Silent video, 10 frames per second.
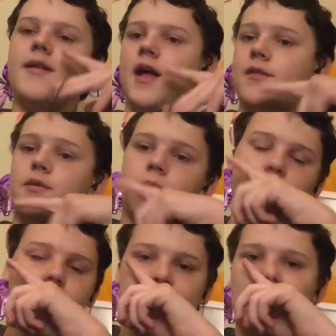That's probably
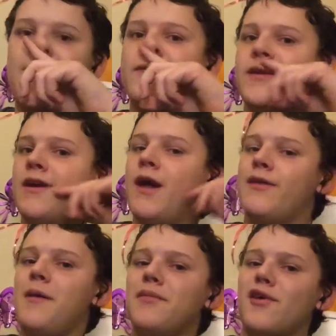really loud for you guys.
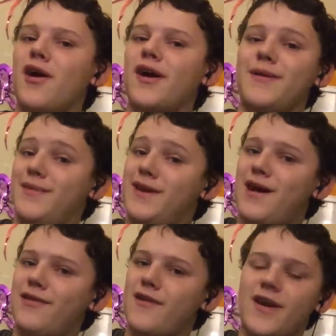I'm sorry, but
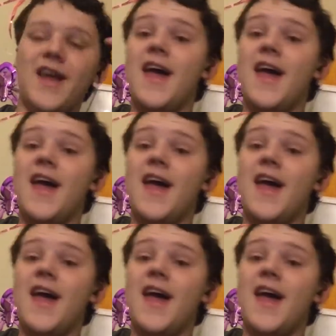not sorry.